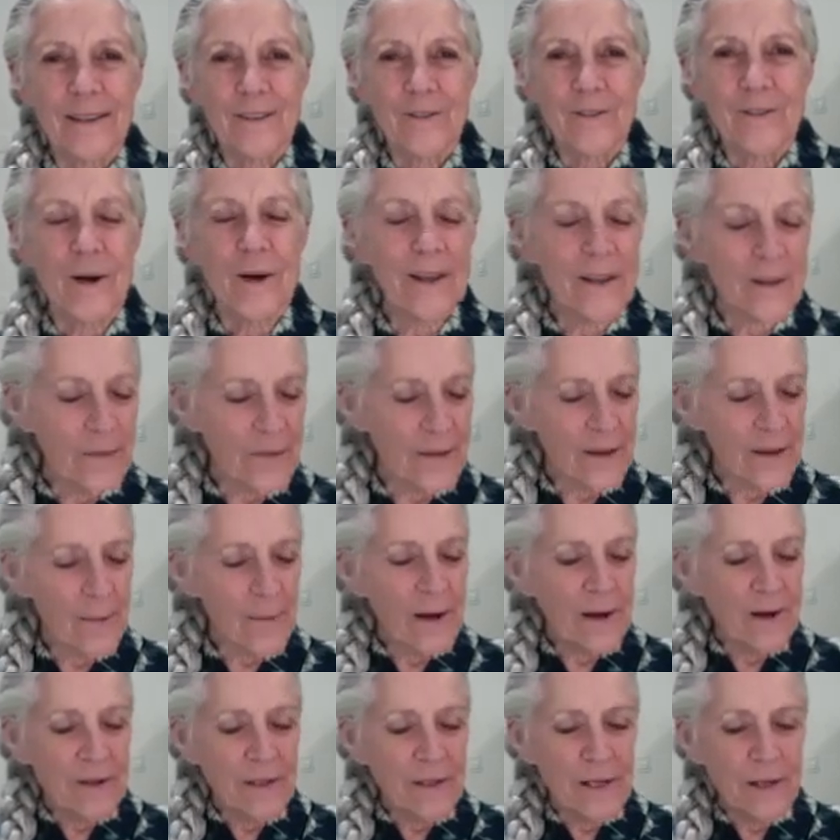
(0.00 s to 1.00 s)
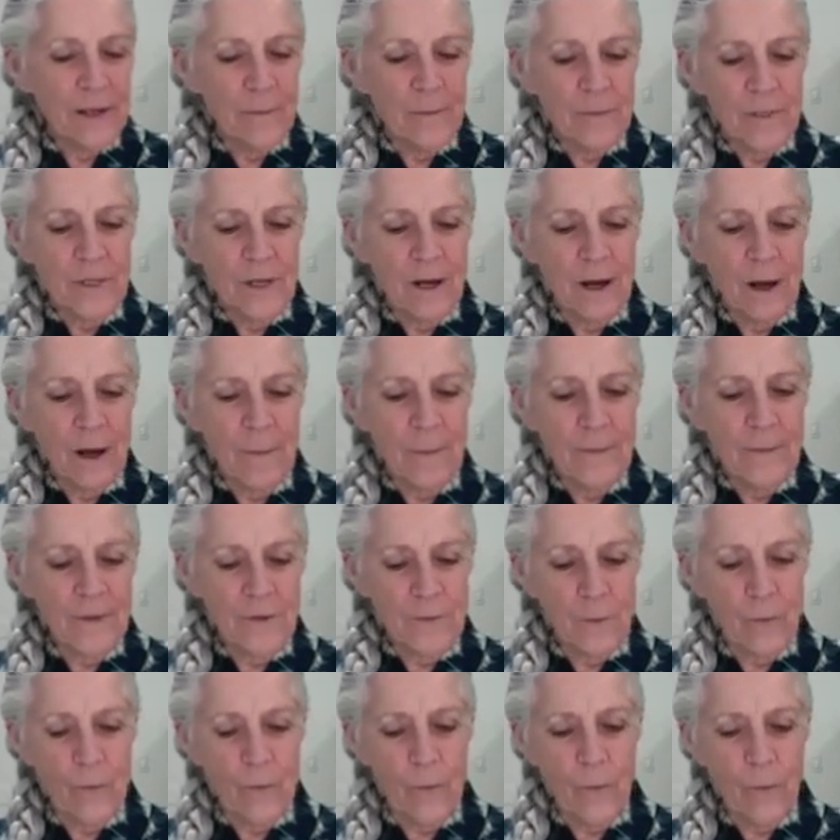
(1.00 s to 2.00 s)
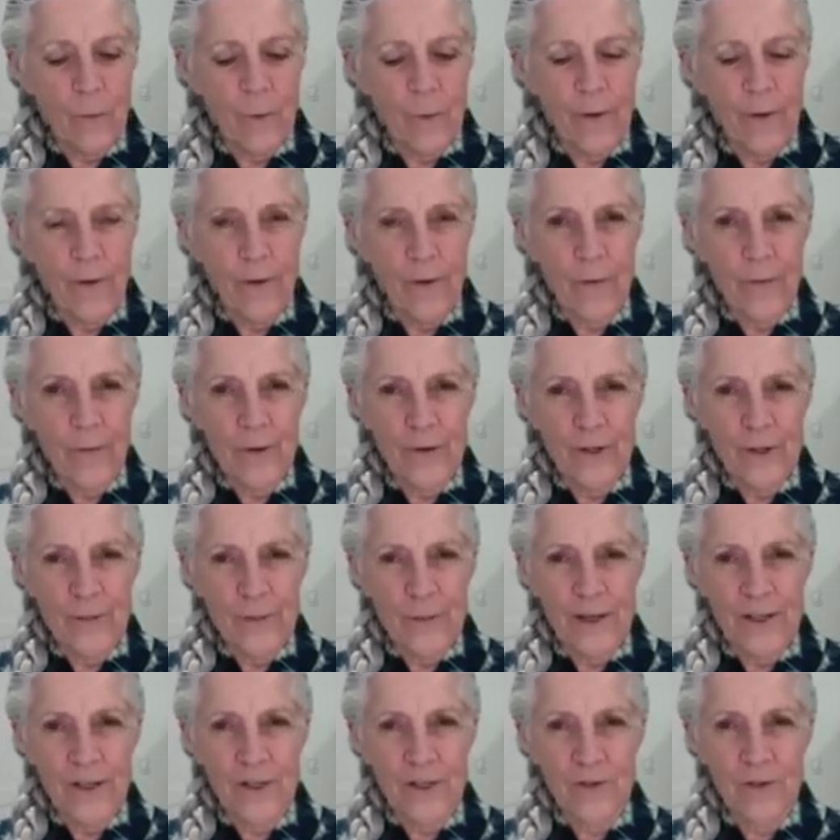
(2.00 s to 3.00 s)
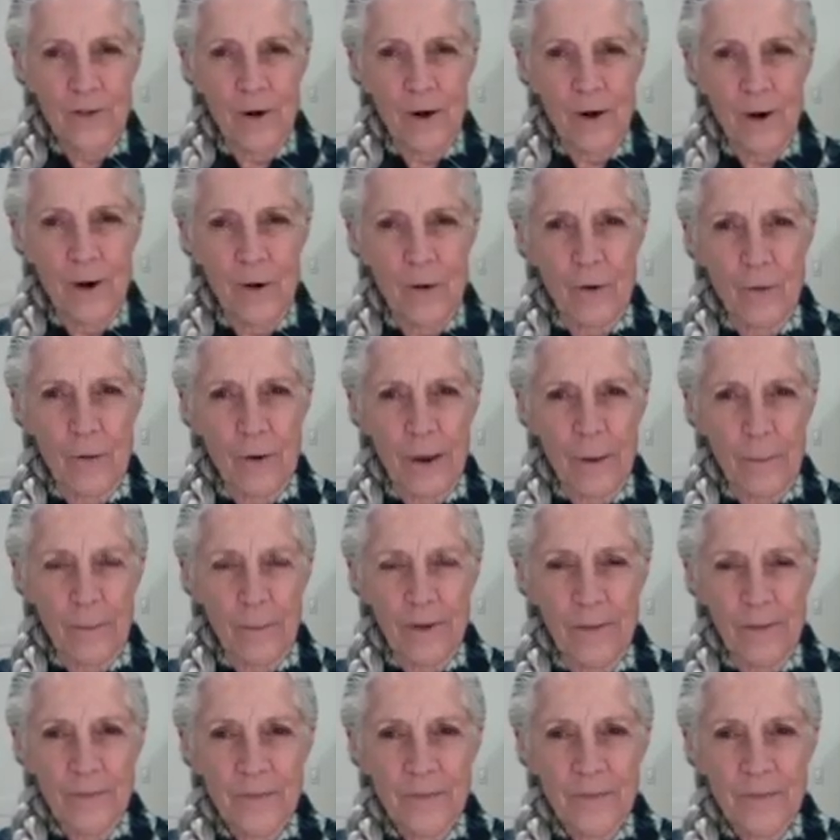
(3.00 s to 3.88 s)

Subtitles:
Try to think about times where there's been a strong grip.